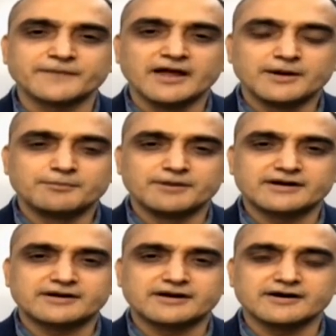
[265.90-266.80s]

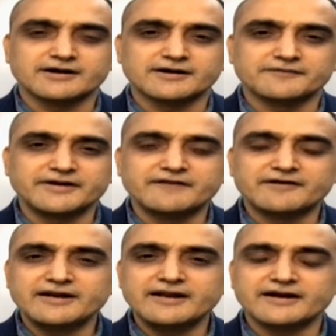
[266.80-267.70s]
but we never
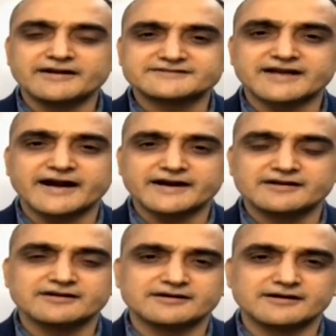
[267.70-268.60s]
really
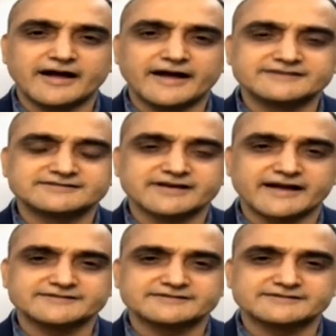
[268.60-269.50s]
understand as
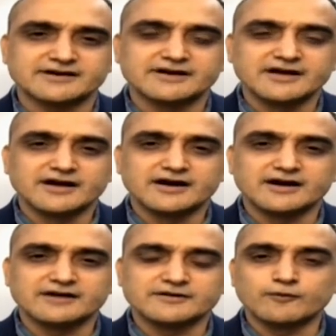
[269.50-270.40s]
as
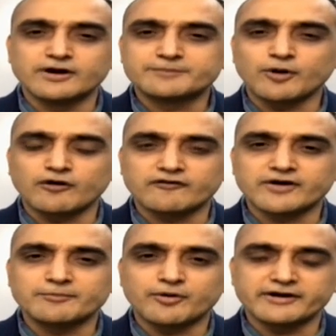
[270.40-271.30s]
the word power of
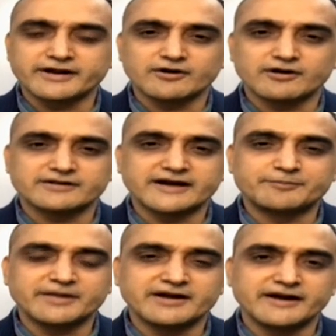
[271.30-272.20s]
compounding or that
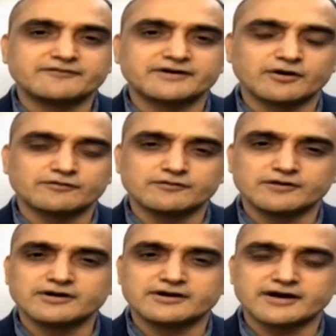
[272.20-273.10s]
being eighth wonder of the
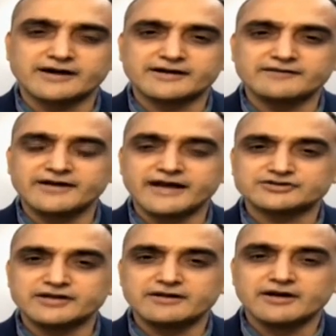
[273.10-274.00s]
world until we
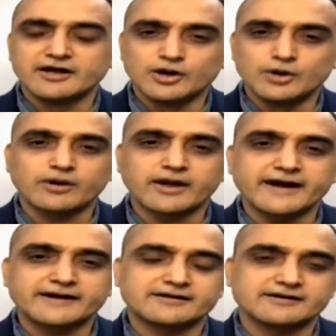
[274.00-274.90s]
actually look
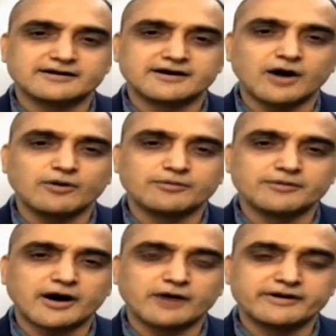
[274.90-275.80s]
at how
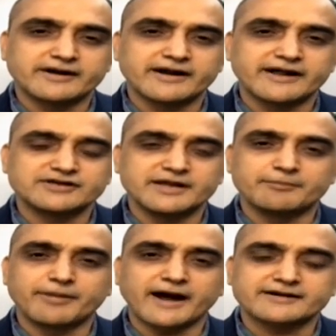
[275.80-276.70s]
how it can actually
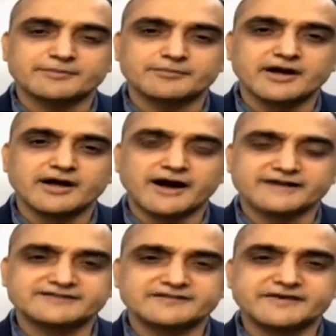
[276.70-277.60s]
impact our our
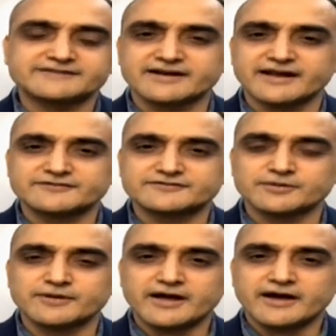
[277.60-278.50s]
savings in life.
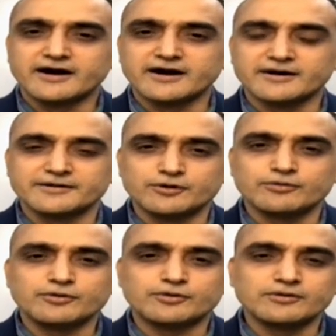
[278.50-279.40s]
So uh, you
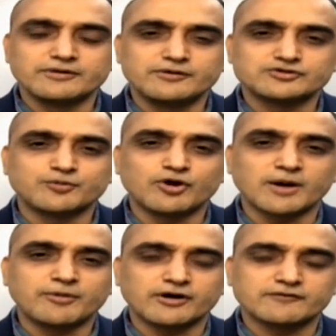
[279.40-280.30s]
you you spoke
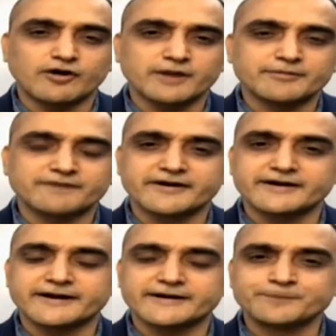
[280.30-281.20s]
about Warren Buffett,
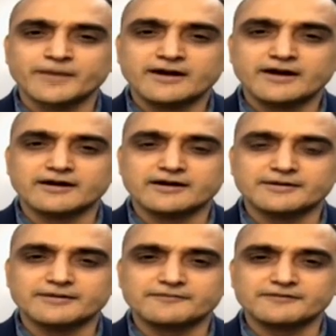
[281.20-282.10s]
and uh,
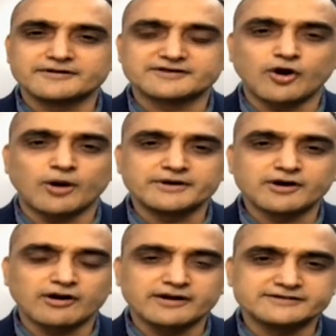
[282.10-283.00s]
uh it's a common
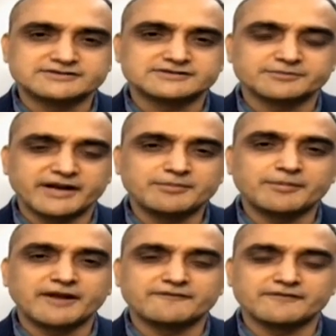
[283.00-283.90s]
knowledge. Many people
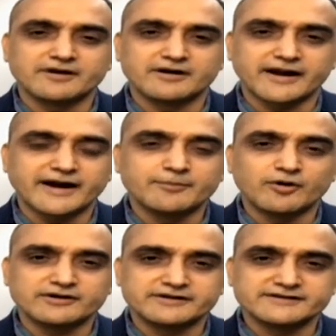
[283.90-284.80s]
have uh, read
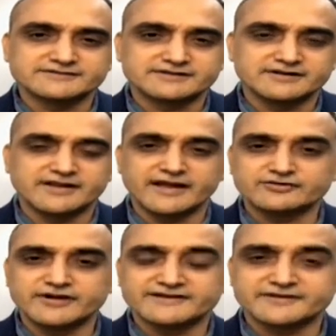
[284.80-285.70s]
about this. They
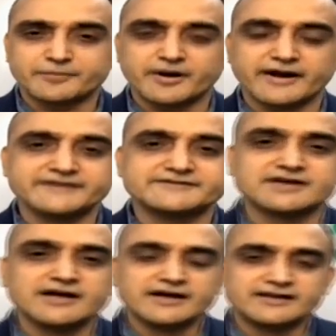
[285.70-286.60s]
actually get surprised
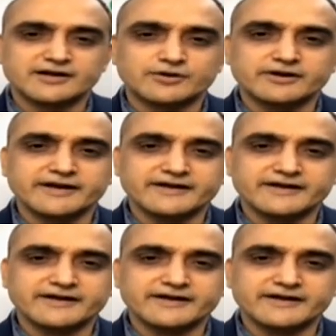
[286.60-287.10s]
that today